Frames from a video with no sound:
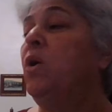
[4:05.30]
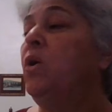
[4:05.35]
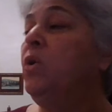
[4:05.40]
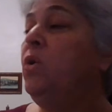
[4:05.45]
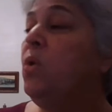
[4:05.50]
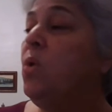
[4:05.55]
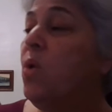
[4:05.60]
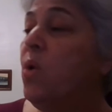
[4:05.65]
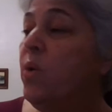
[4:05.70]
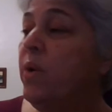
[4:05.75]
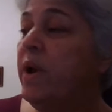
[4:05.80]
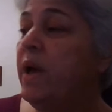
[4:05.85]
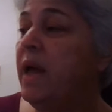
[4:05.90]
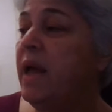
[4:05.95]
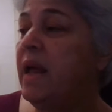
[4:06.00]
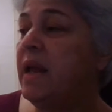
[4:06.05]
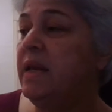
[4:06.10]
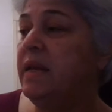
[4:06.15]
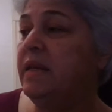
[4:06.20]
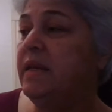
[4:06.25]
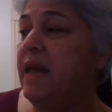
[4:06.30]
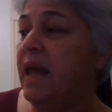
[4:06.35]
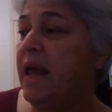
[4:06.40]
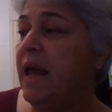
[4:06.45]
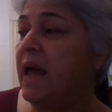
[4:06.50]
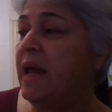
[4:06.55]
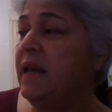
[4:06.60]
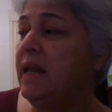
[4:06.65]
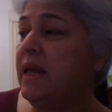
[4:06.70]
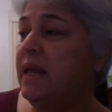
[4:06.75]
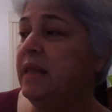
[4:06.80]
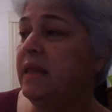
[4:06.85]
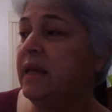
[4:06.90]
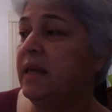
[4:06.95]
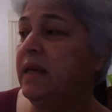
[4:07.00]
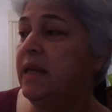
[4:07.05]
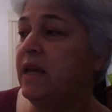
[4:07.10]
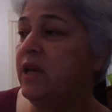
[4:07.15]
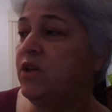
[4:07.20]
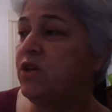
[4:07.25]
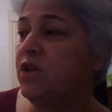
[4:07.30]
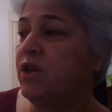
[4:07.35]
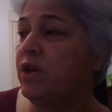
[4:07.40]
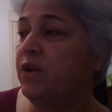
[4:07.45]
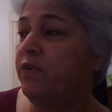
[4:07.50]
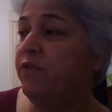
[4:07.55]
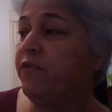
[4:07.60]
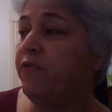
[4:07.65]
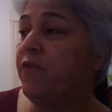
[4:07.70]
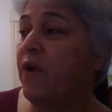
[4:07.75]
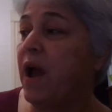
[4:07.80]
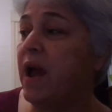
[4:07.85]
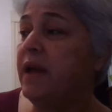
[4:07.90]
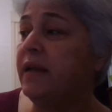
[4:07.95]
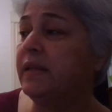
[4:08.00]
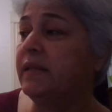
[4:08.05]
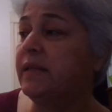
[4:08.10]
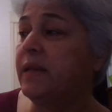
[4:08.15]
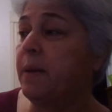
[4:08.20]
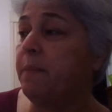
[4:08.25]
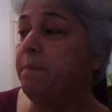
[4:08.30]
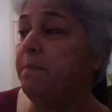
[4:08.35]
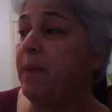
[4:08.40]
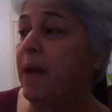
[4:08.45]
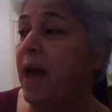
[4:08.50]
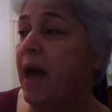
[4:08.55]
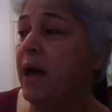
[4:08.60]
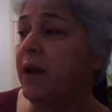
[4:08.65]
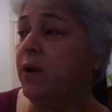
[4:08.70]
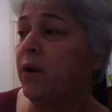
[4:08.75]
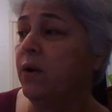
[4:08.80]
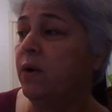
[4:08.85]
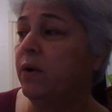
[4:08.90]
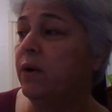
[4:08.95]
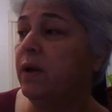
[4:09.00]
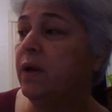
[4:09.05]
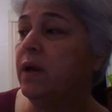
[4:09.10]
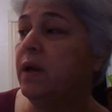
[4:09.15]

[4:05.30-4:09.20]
Nora and Dan in the kitchen fry some batter.